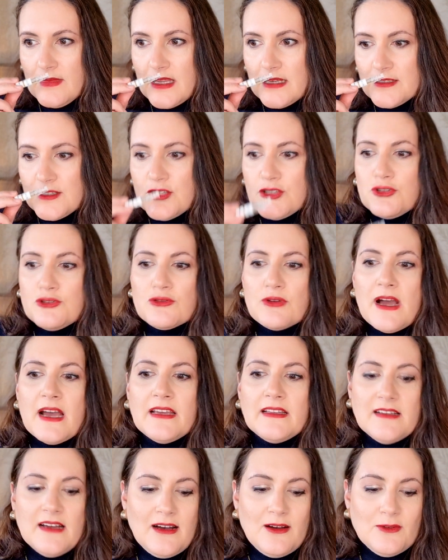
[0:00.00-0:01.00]
The
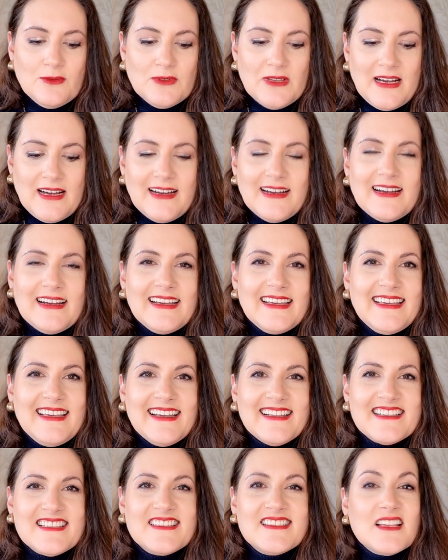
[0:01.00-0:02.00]
dry down, I
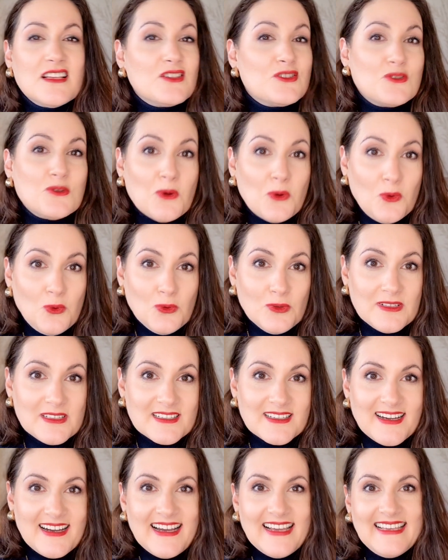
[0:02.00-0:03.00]
get the
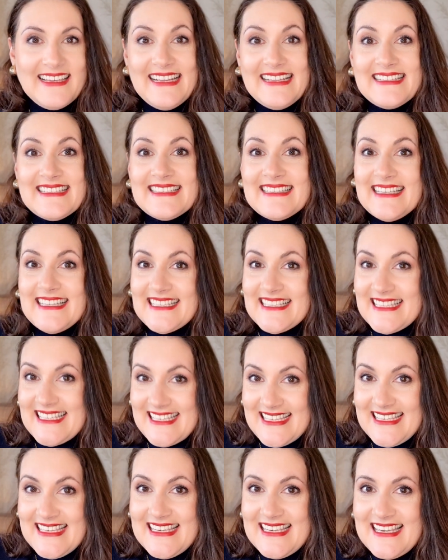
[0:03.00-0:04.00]
salt, I get the
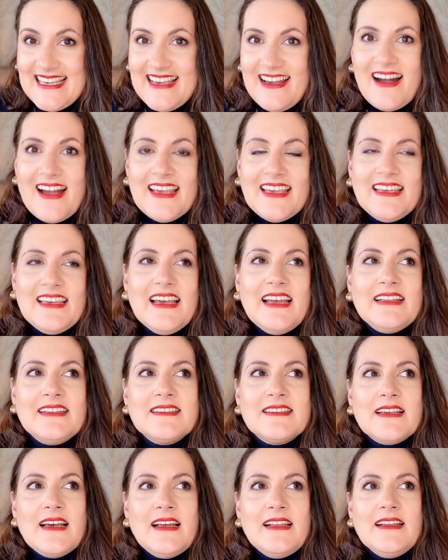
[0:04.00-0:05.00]
tea, I
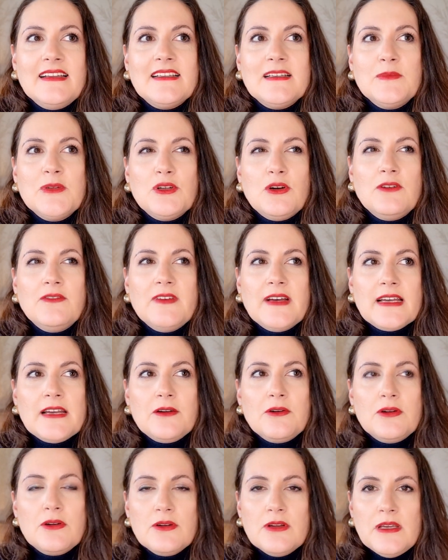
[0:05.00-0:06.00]
get a little bit of a
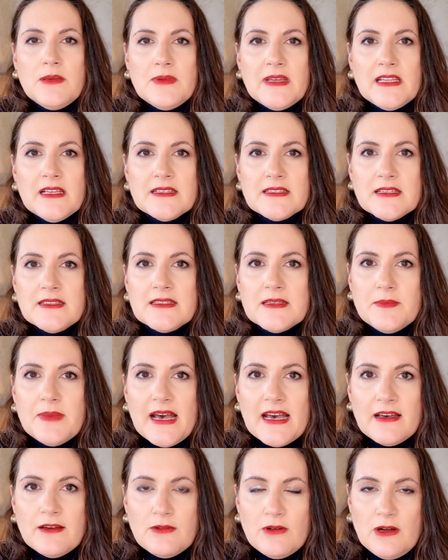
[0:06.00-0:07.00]
creaminess in the
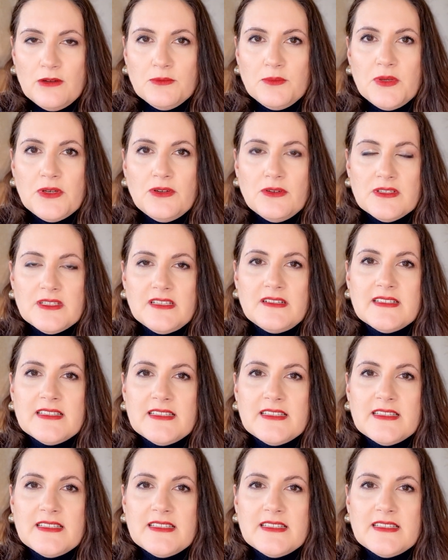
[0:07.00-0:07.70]
background because there's